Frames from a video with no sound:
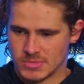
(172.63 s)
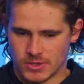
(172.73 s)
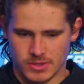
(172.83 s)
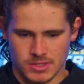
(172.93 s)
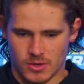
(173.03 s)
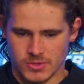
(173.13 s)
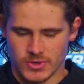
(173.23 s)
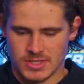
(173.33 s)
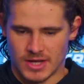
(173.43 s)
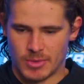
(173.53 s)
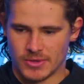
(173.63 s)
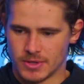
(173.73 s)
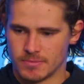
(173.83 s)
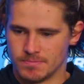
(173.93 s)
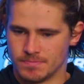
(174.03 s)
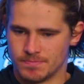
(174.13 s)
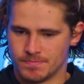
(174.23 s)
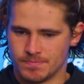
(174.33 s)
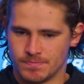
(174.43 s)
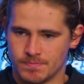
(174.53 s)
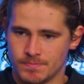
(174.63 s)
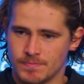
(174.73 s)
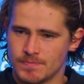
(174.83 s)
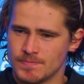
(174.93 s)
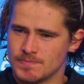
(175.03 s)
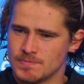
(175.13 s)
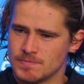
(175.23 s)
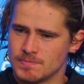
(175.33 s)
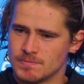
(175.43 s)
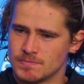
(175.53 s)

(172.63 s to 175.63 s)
So it's always great to have him out there. Justin, how are you feeling?